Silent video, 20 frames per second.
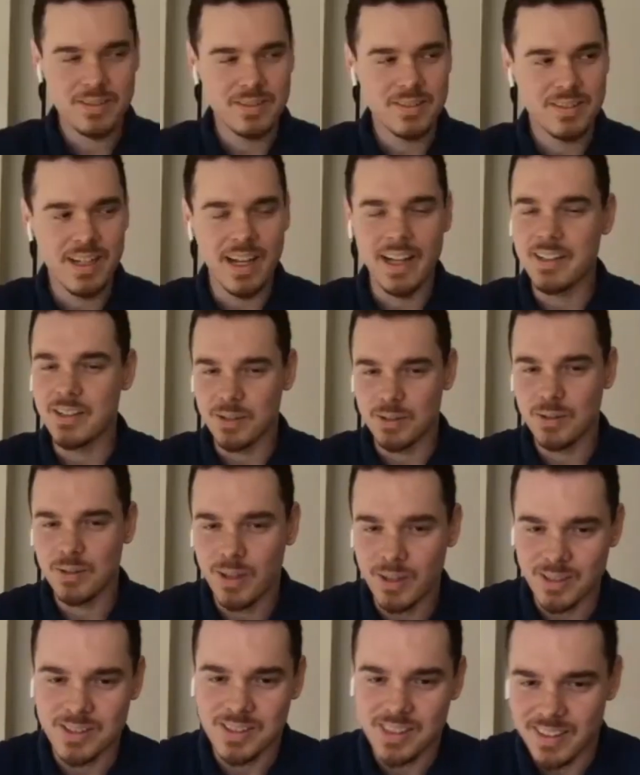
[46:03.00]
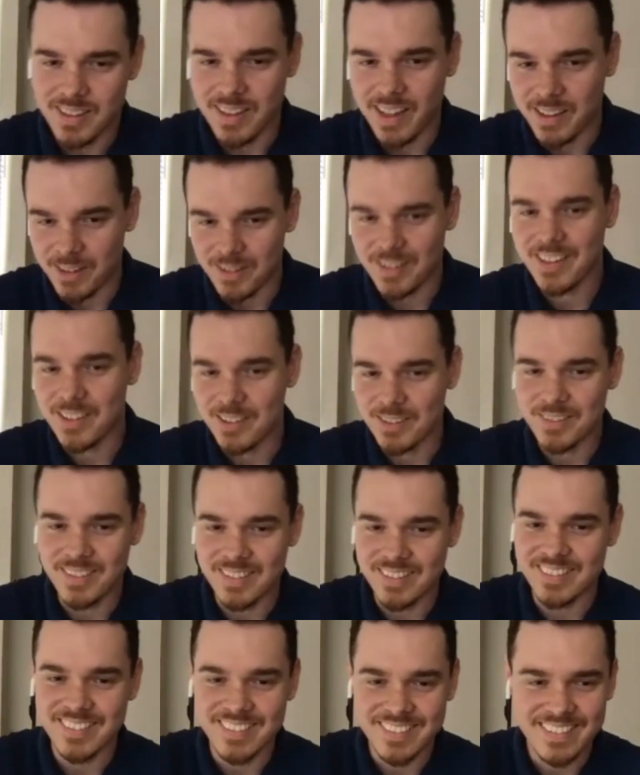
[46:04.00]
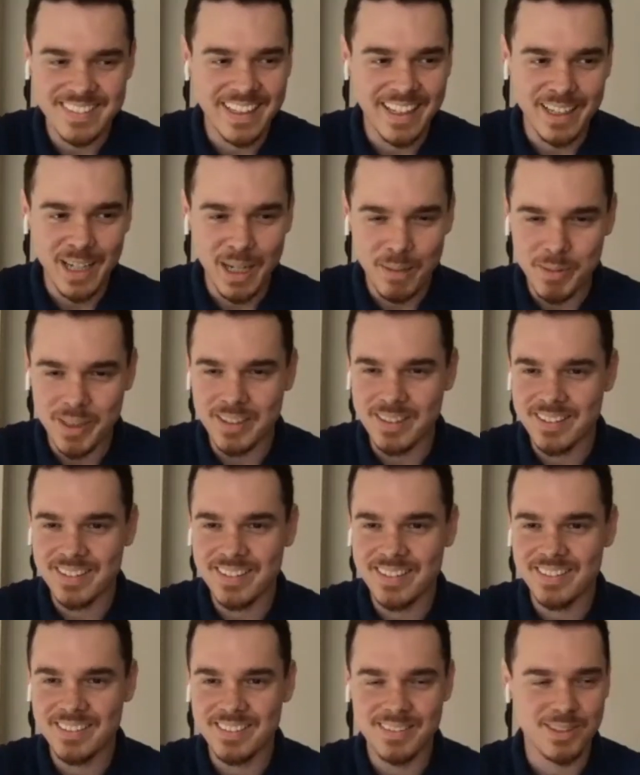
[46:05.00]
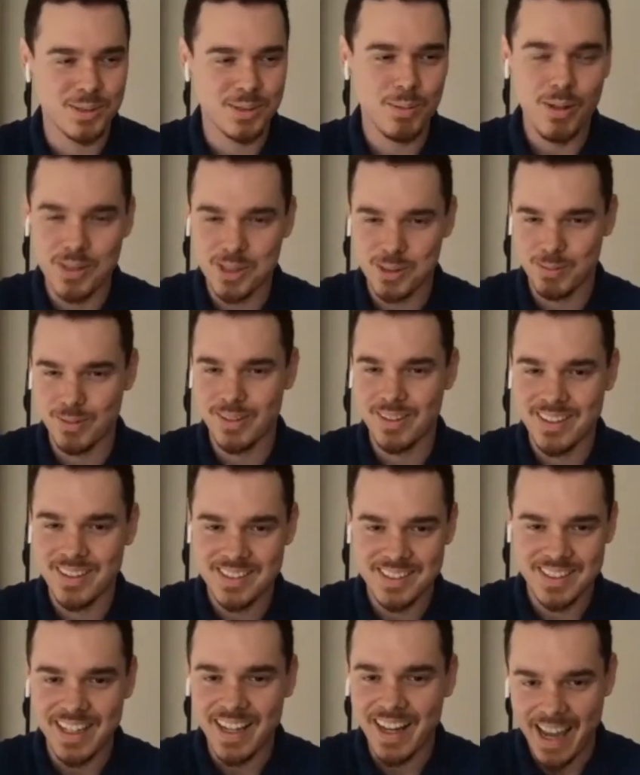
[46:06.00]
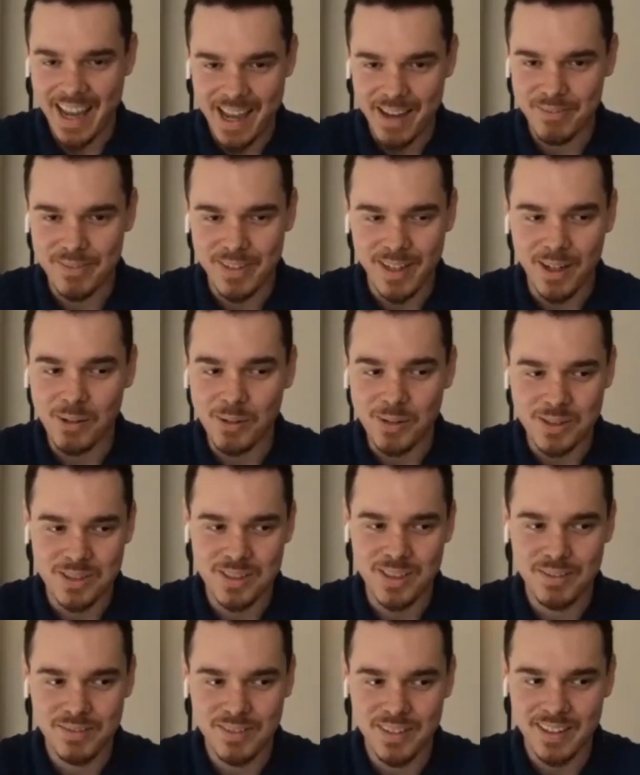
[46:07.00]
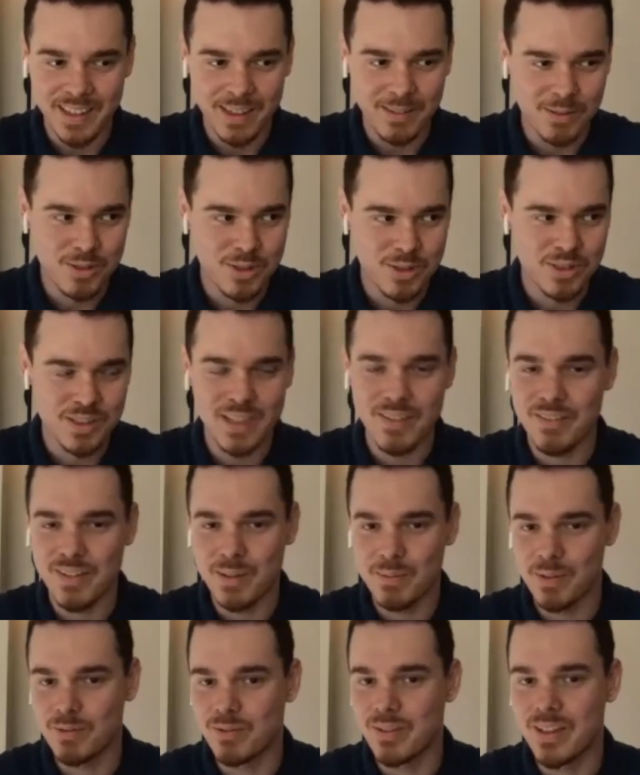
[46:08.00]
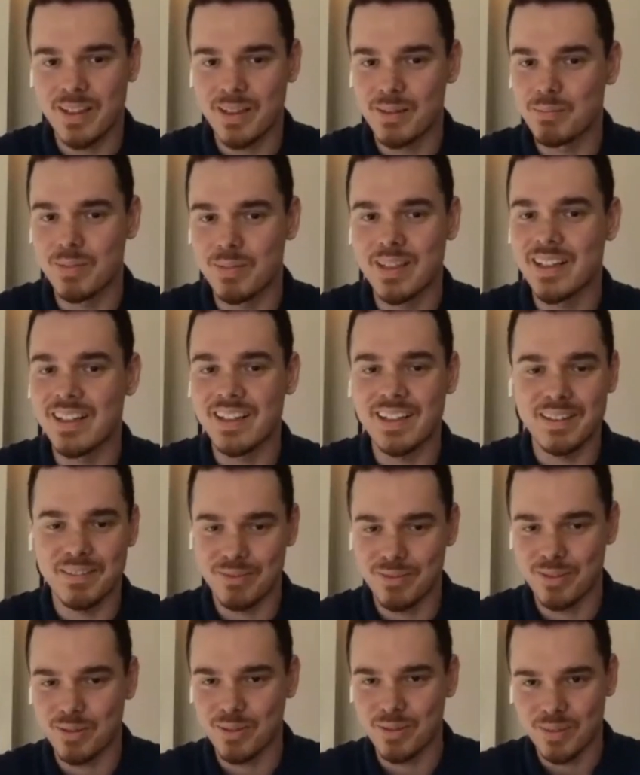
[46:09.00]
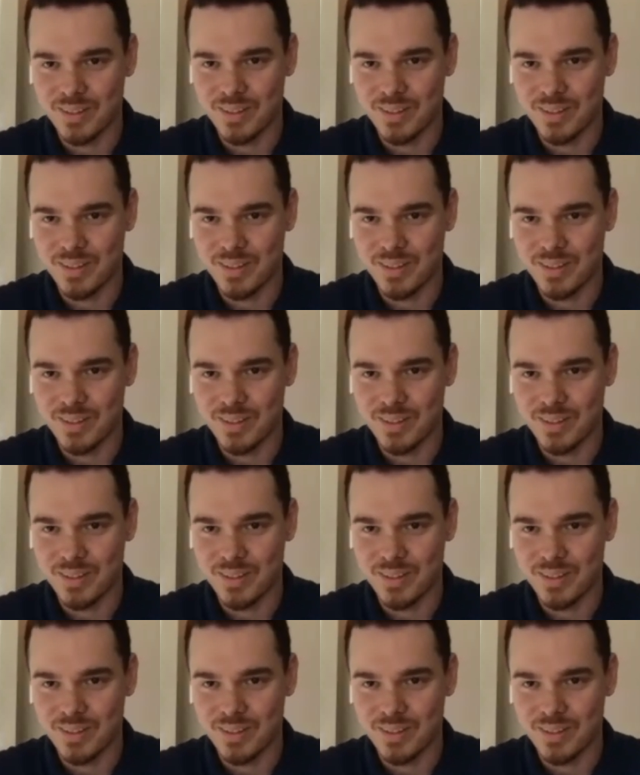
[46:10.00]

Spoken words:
I do, honestly. I really do, dude. Like, I mean, the responsibilities that I have now and stuff, like, I would just give them away completely for,